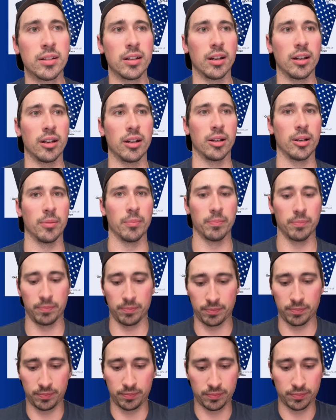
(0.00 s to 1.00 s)
But
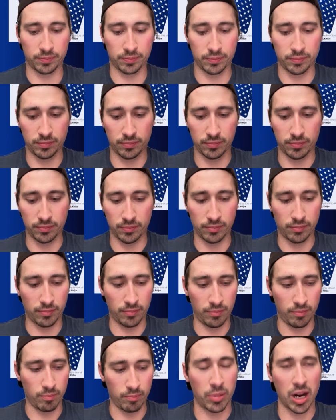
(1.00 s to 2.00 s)

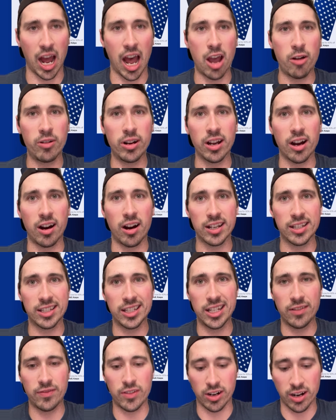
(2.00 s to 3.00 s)
I would
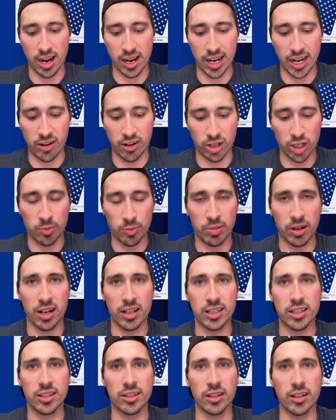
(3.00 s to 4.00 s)
honestly, if you're not getting a
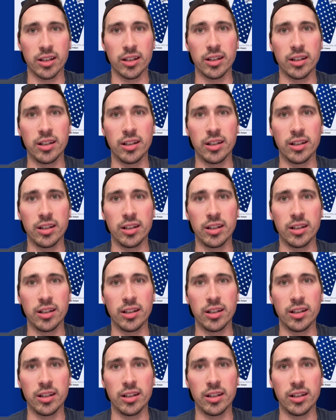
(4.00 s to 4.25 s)
response